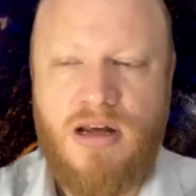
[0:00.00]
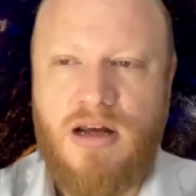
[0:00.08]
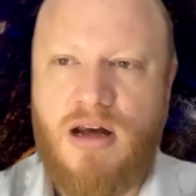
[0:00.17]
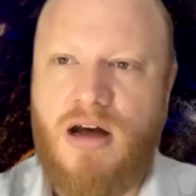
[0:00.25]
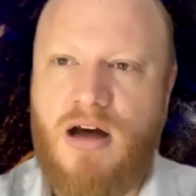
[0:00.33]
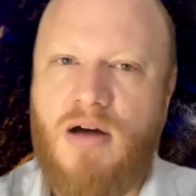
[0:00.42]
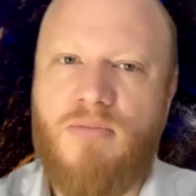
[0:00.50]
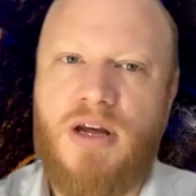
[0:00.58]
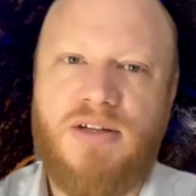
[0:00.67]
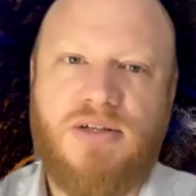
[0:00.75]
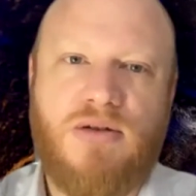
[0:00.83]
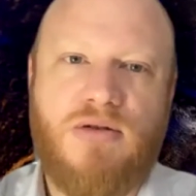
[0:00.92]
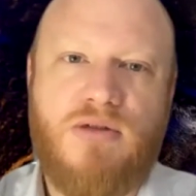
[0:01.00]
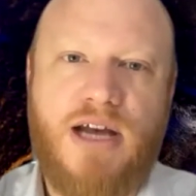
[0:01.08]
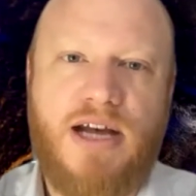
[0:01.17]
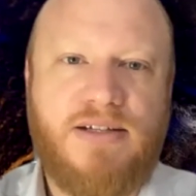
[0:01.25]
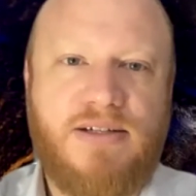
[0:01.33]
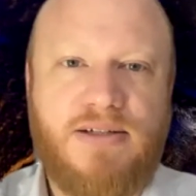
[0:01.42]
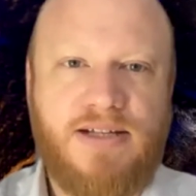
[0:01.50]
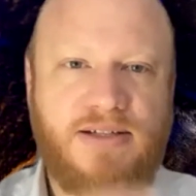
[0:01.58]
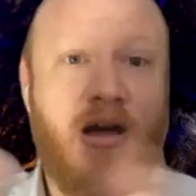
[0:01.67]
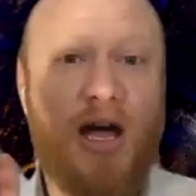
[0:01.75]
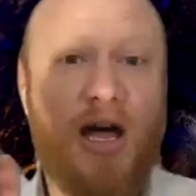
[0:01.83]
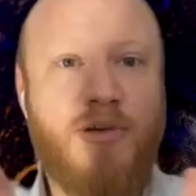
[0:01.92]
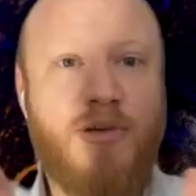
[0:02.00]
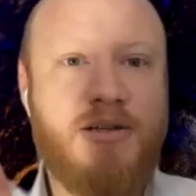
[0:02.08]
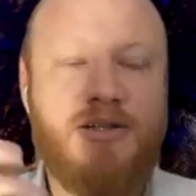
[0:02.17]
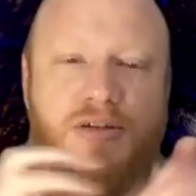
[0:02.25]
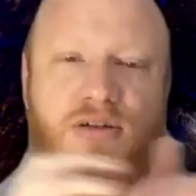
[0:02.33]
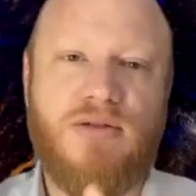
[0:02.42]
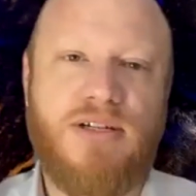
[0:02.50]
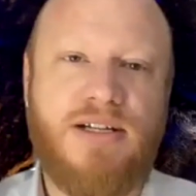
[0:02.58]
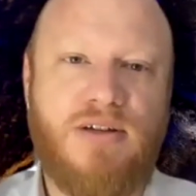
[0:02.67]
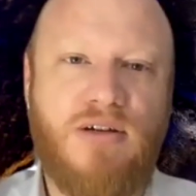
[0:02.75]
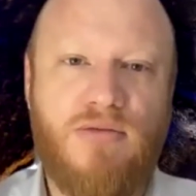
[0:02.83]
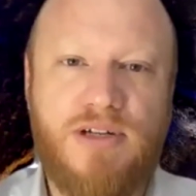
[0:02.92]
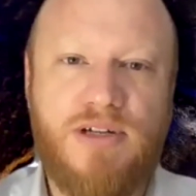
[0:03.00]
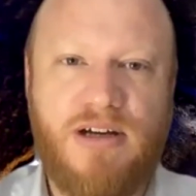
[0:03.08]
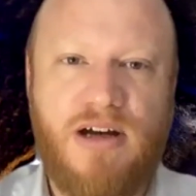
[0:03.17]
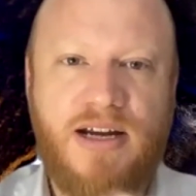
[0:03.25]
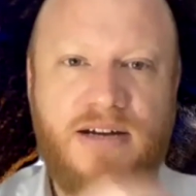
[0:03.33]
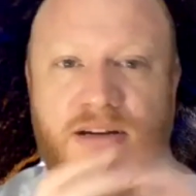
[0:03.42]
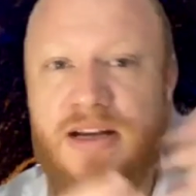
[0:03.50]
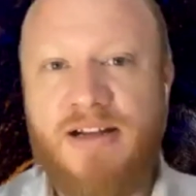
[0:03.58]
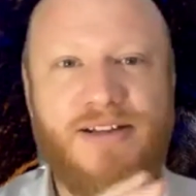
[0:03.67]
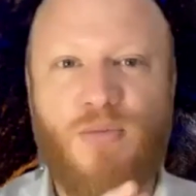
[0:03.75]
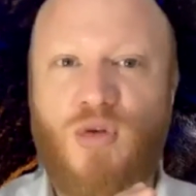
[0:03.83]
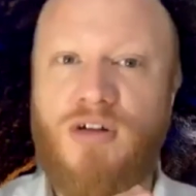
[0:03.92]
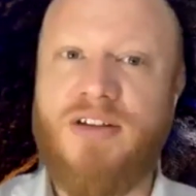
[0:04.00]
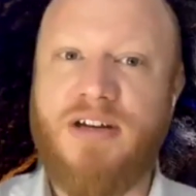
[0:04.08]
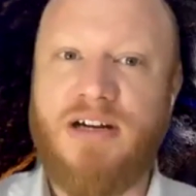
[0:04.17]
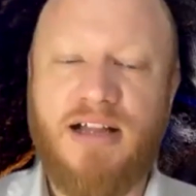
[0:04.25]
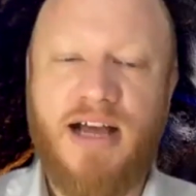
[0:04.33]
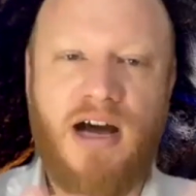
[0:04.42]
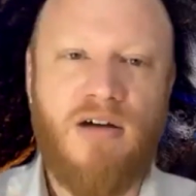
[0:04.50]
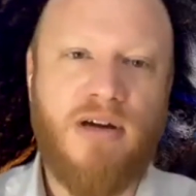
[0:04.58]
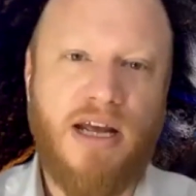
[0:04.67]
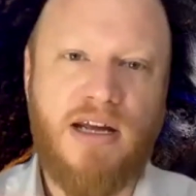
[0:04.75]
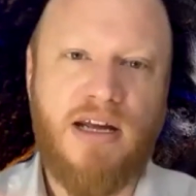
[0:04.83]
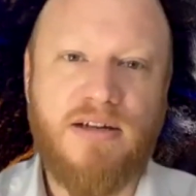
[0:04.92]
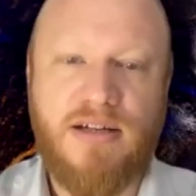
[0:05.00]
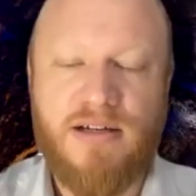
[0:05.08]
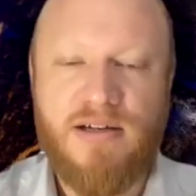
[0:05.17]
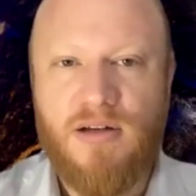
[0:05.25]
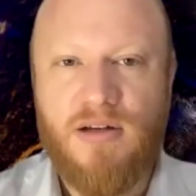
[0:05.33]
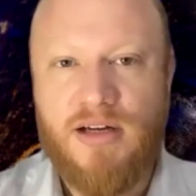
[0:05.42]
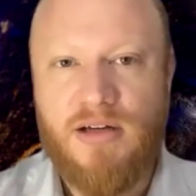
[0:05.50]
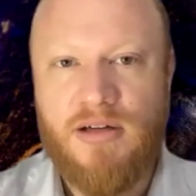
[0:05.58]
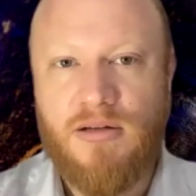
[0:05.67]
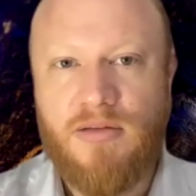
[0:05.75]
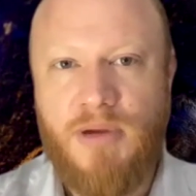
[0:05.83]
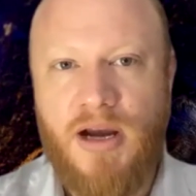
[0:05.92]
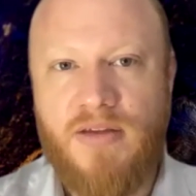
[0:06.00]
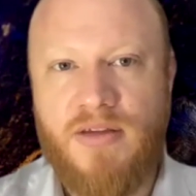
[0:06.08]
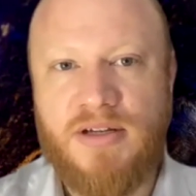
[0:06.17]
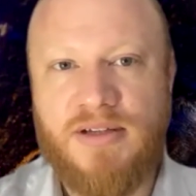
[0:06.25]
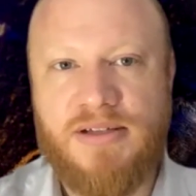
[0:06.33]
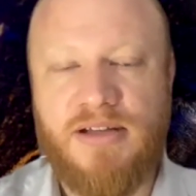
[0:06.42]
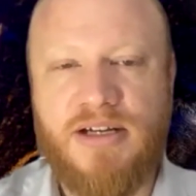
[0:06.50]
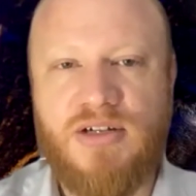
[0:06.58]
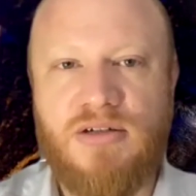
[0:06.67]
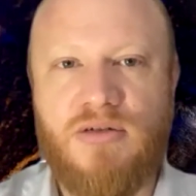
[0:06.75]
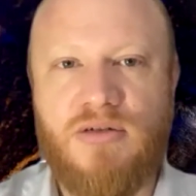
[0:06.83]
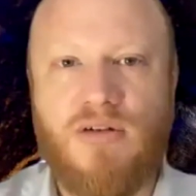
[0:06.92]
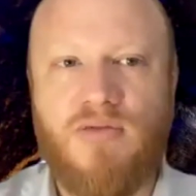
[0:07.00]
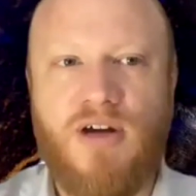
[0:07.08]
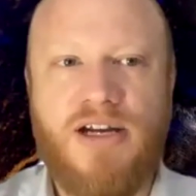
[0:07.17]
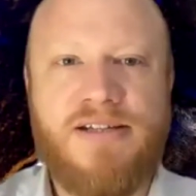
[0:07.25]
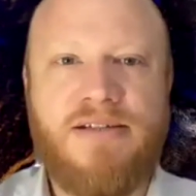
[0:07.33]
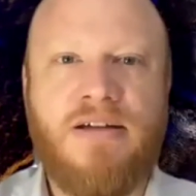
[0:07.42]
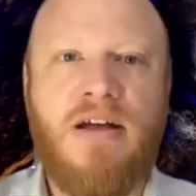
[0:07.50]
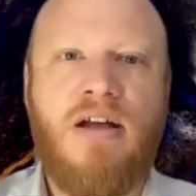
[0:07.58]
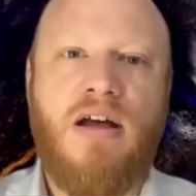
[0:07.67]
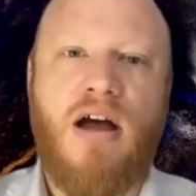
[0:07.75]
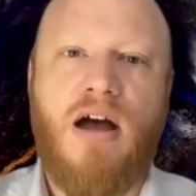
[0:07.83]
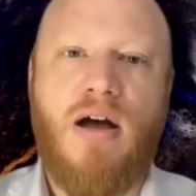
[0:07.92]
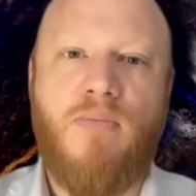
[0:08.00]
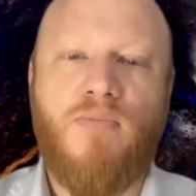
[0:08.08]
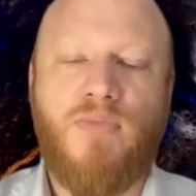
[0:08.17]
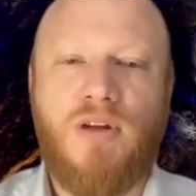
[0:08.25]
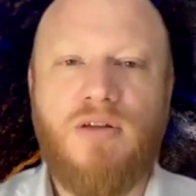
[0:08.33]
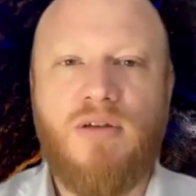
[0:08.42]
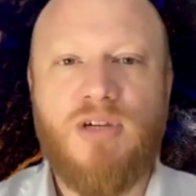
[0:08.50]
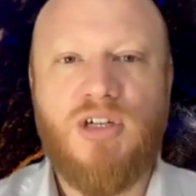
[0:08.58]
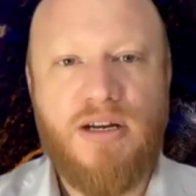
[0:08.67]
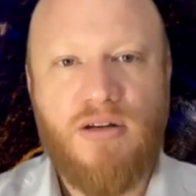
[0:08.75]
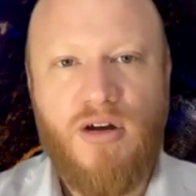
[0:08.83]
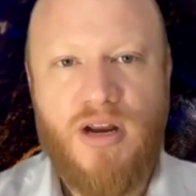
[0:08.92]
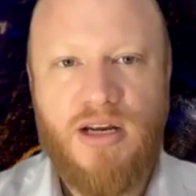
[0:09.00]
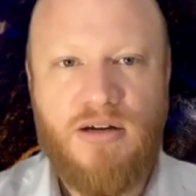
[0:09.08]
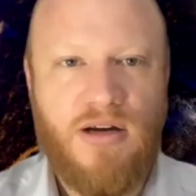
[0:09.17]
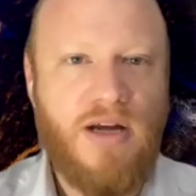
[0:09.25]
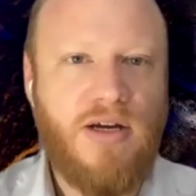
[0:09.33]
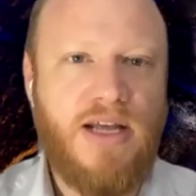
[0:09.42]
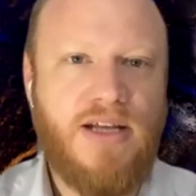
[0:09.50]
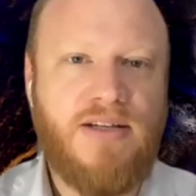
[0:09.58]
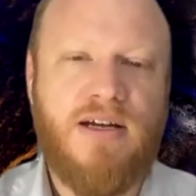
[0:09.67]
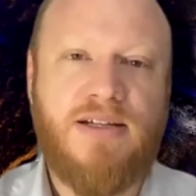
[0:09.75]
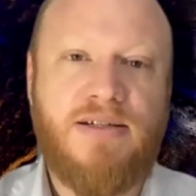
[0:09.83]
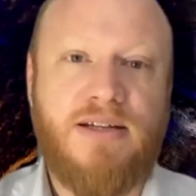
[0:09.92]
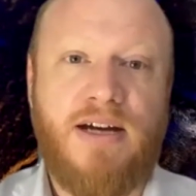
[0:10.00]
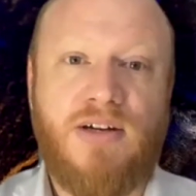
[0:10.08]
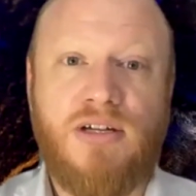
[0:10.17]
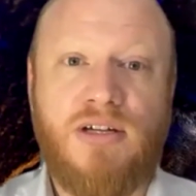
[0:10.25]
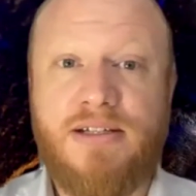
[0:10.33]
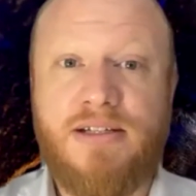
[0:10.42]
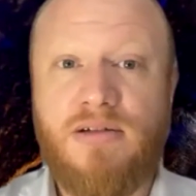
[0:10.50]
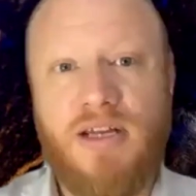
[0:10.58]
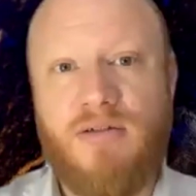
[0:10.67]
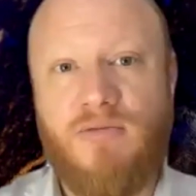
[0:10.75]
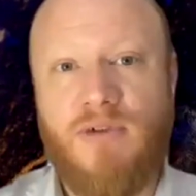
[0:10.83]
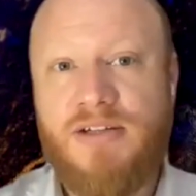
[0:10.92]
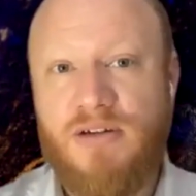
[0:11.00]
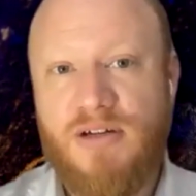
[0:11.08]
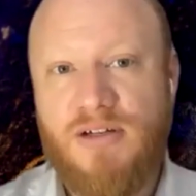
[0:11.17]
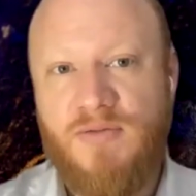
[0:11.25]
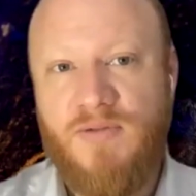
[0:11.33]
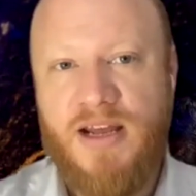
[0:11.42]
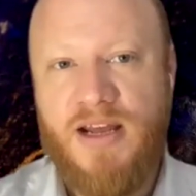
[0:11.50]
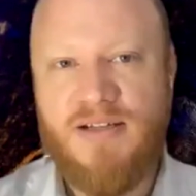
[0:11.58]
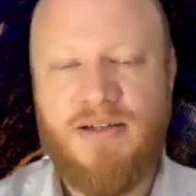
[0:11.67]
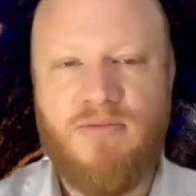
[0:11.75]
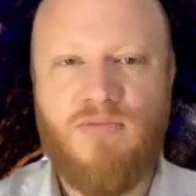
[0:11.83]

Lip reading: And so that's the hybrid. So it's going to reside somewhere in the cloud and like a Python installation on your device. The machine learning, again, it's actually still in research phase.